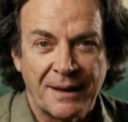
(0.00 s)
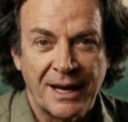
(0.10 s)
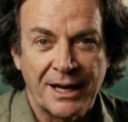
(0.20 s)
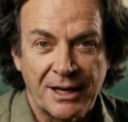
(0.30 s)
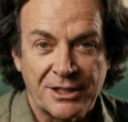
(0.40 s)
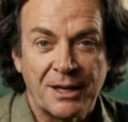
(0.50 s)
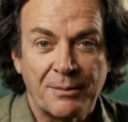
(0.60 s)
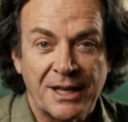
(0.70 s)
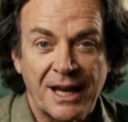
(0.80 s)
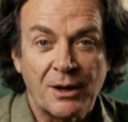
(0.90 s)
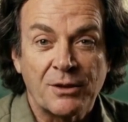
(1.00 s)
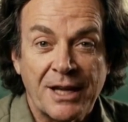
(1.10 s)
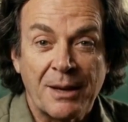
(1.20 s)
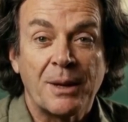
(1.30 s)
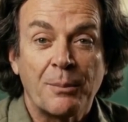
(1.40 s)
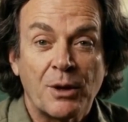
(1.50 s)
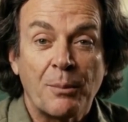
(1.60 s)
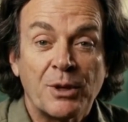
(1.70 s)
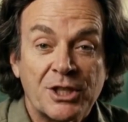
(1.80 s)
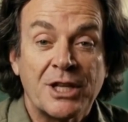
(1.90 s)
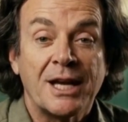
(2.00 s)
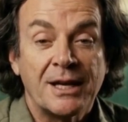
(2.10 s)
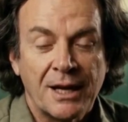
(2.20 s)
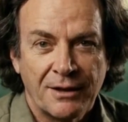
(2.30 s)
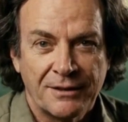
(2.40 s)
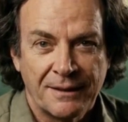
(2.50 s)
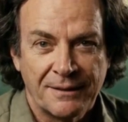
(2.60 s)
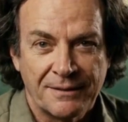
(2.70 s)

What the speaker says: And here's something I don't think people appreciate enough.